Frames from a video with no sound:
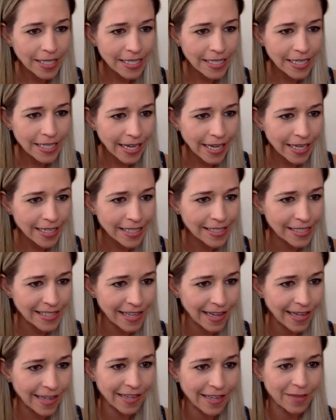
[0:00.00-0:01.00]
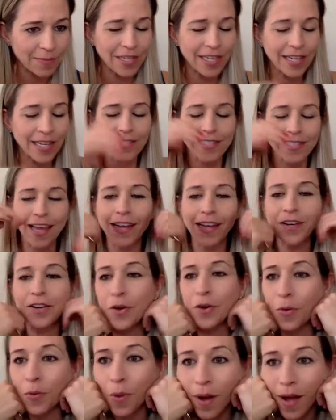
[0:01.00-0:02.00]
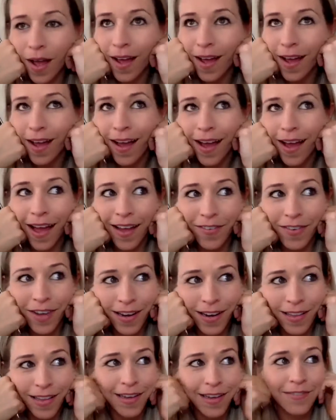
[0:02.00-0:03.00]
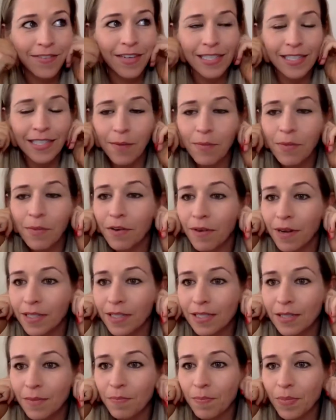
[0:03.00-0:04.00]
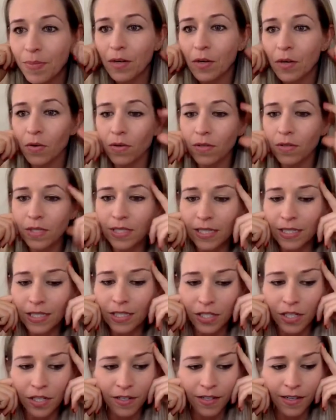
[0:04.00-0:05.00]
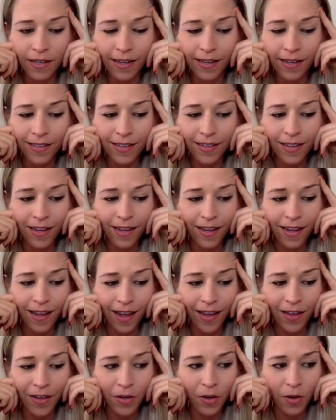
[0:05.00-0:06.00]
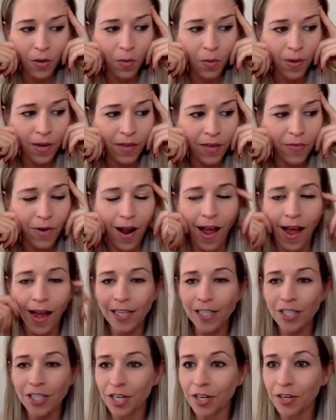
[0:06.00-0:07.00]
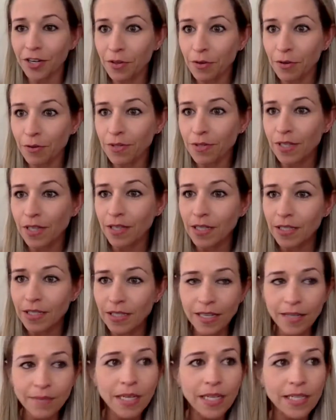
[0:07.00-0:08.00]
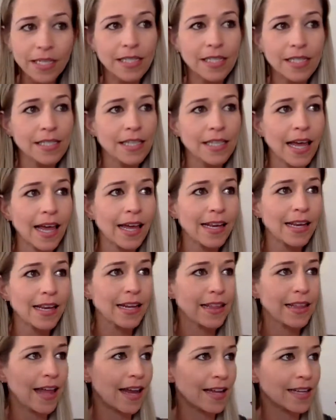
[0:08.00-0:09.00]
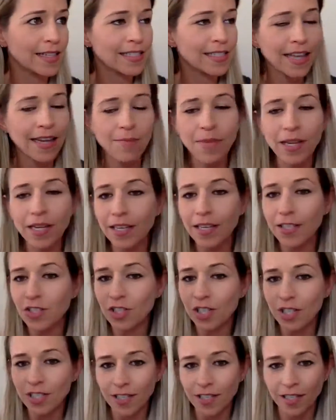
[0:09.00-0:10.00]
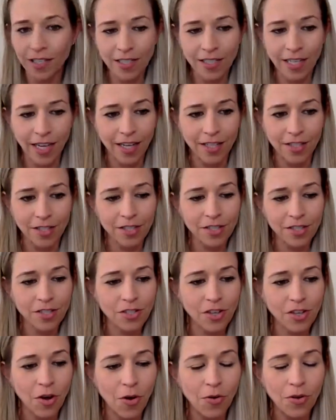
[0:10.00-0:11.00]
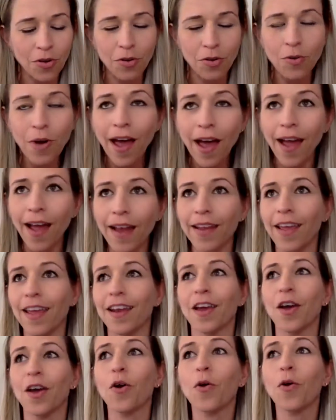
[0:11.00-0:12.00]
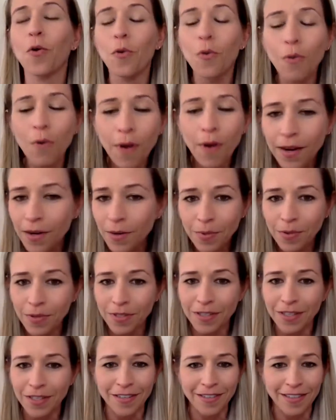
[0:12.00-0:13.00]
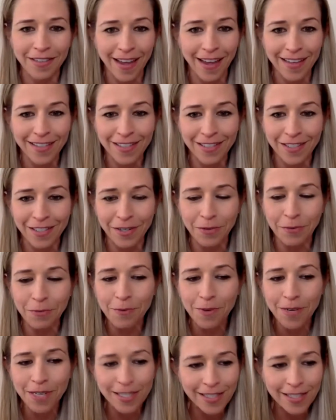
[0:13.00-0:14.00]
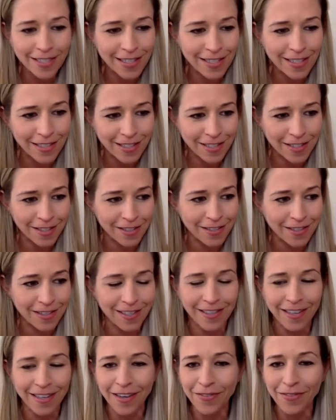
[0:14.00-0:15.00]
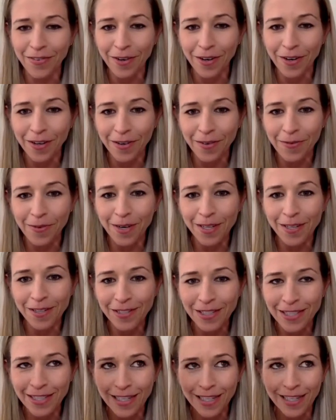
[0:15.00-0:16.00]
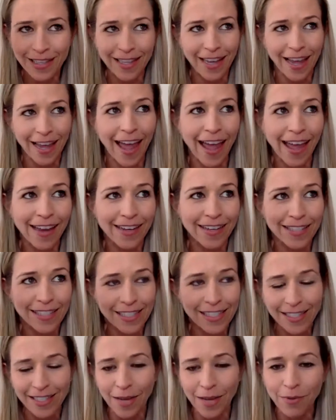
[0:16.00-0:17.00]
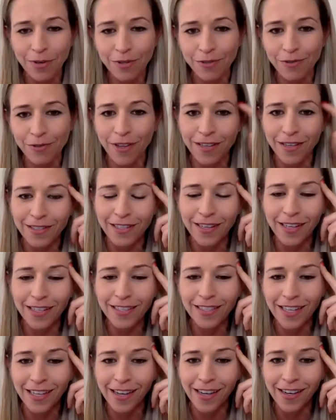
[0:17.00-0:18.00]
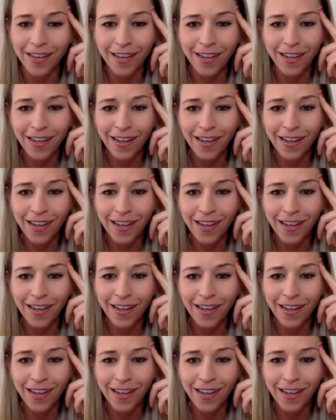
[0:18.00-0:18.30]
get excited, because I know I've got a lot of excitement around some big goals this year. And I know whenever I share those that the team gets excited, and that excitement is just contagious. So you had an incredible year last year. What does this year look like for you? What do you see at the end of December 2018?